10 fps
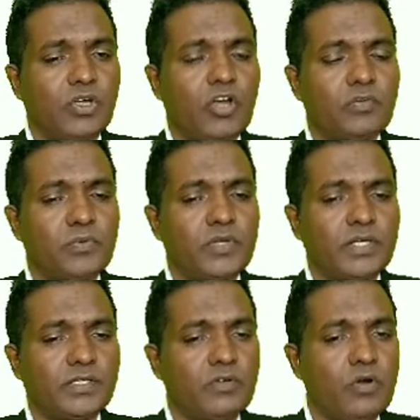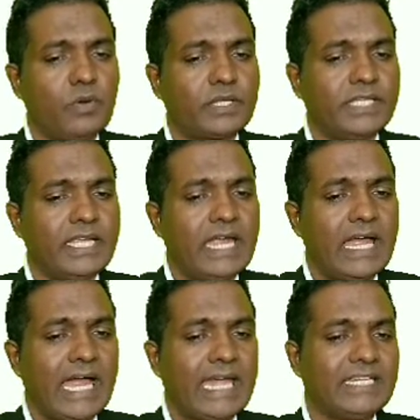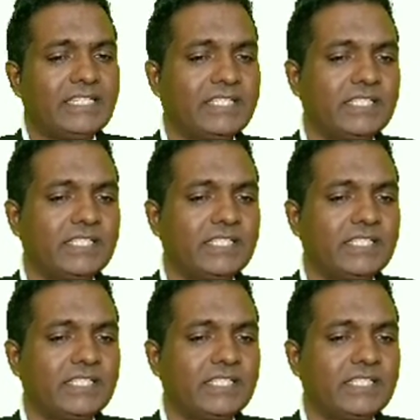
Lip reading: product over the addition.